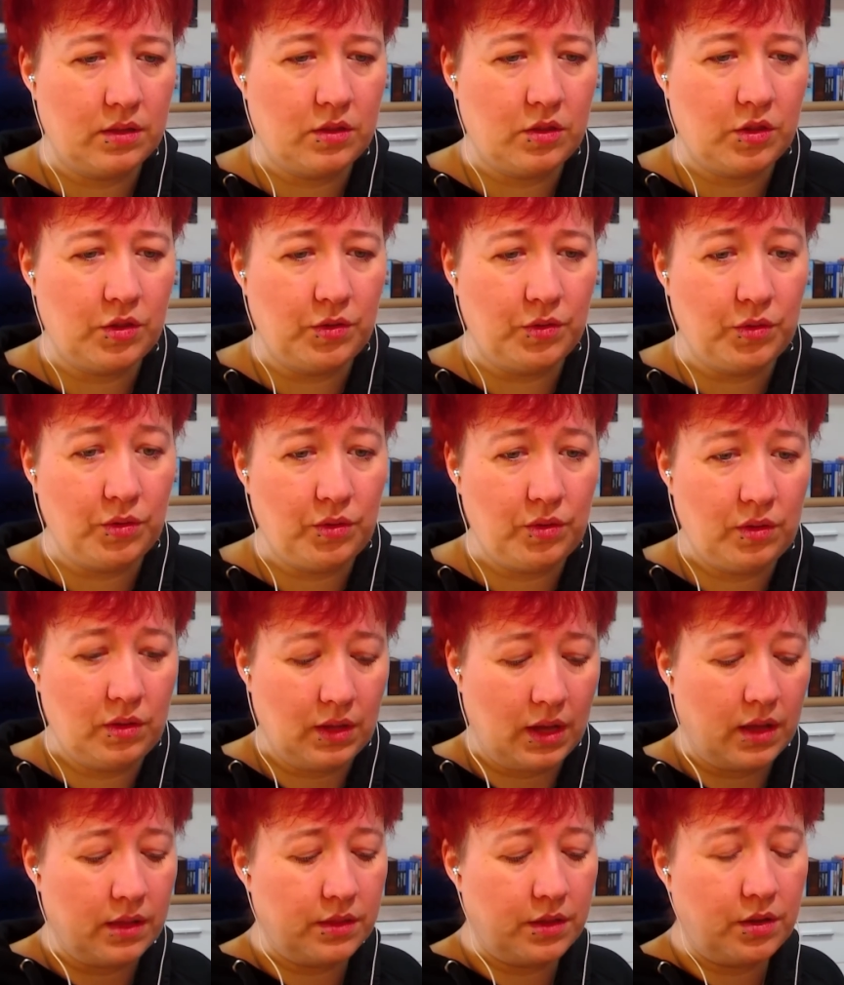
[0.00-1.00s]
to
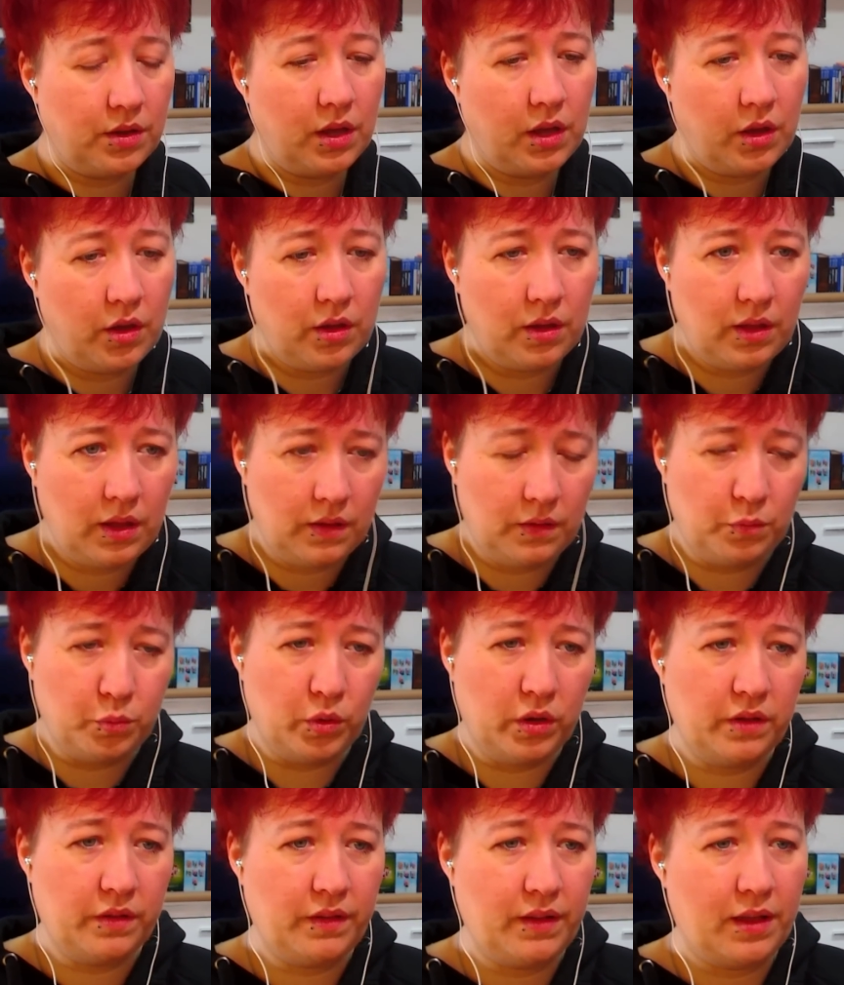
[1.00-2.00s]
are the, her, his
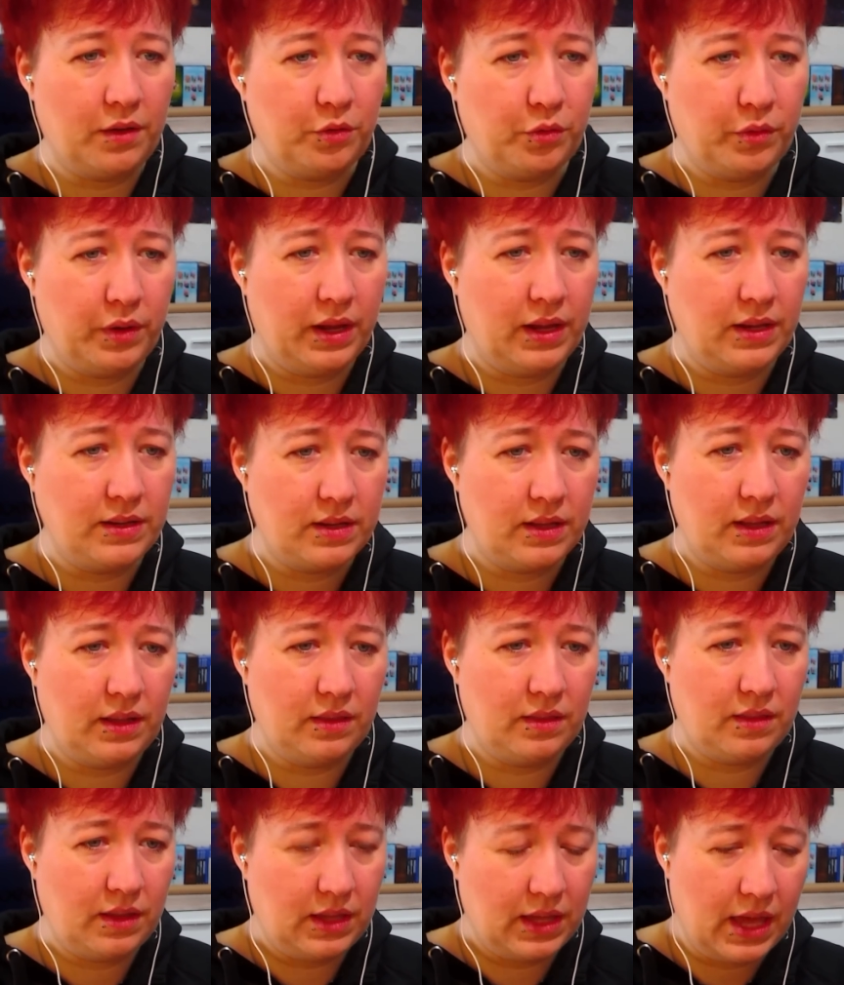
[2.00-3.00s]
words now
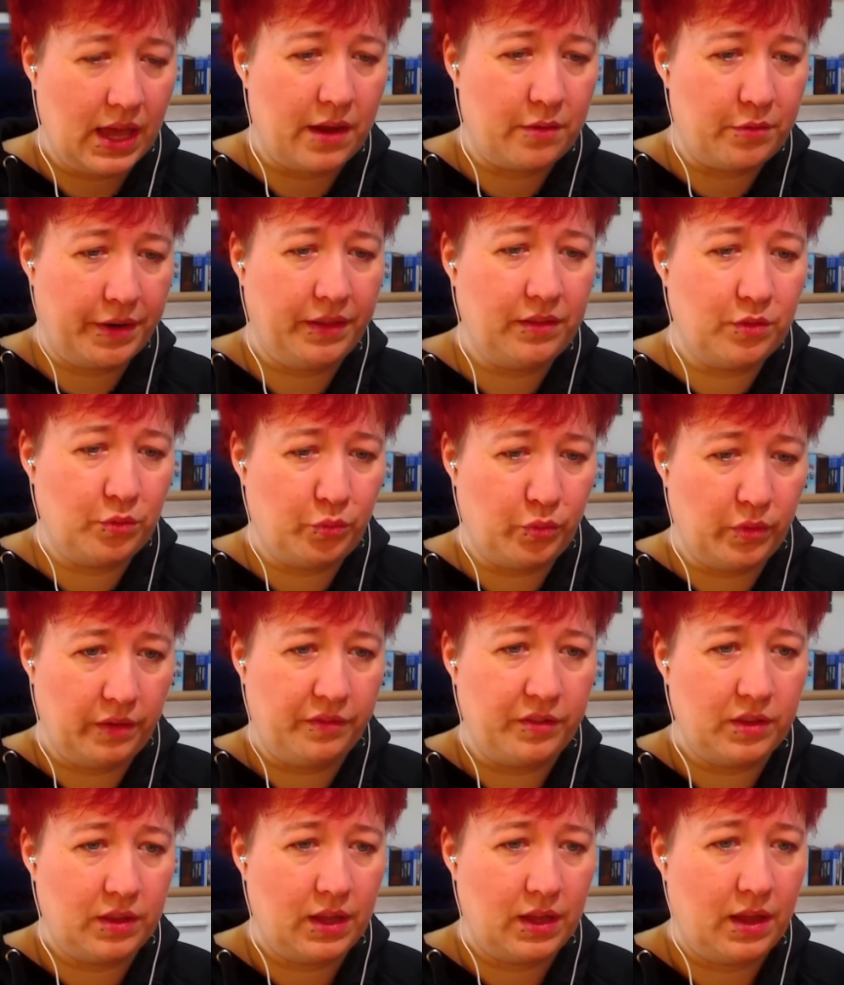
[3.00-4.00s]
creating the character
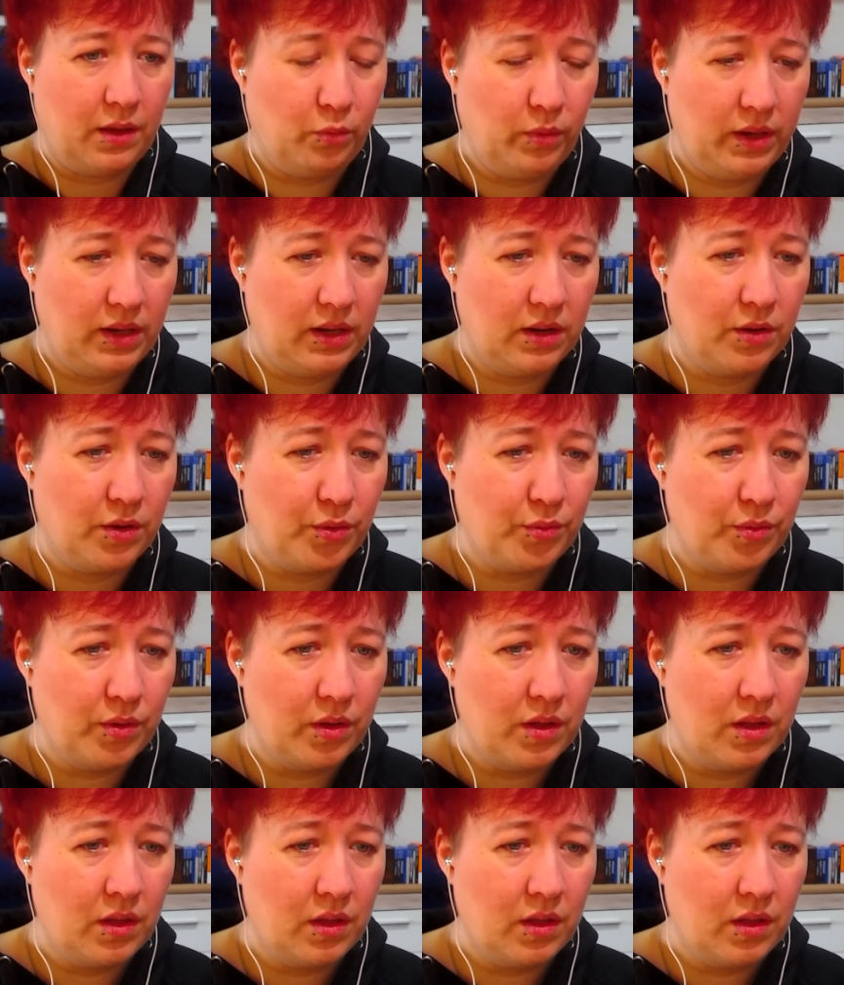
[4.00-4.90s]
River that we know?